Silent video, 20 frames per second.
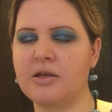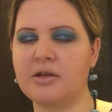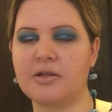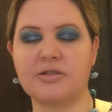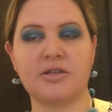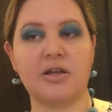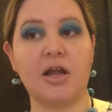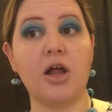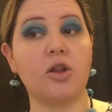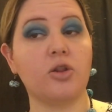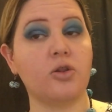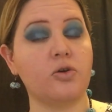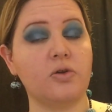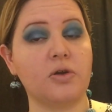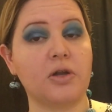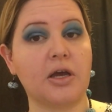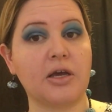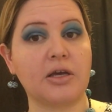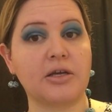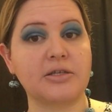It's not
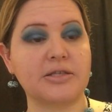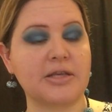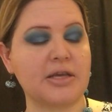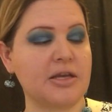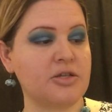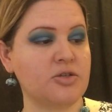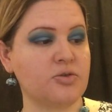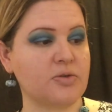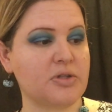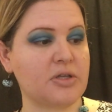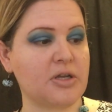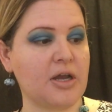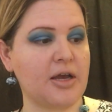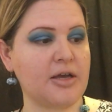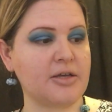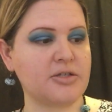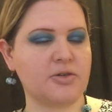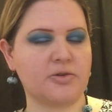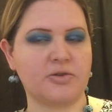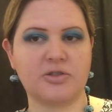Luna, because it ends with an
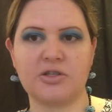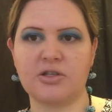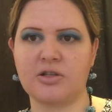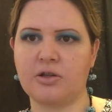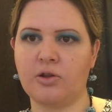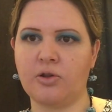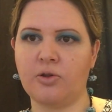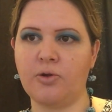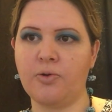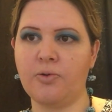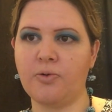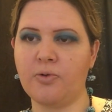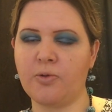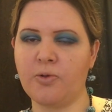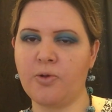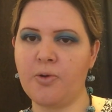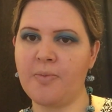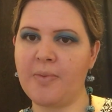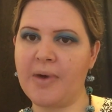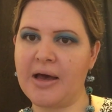I, so it's
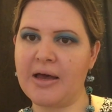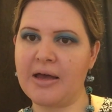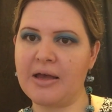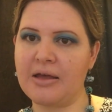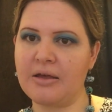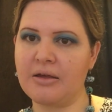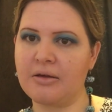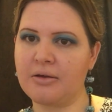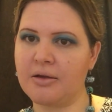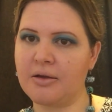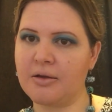Lumi.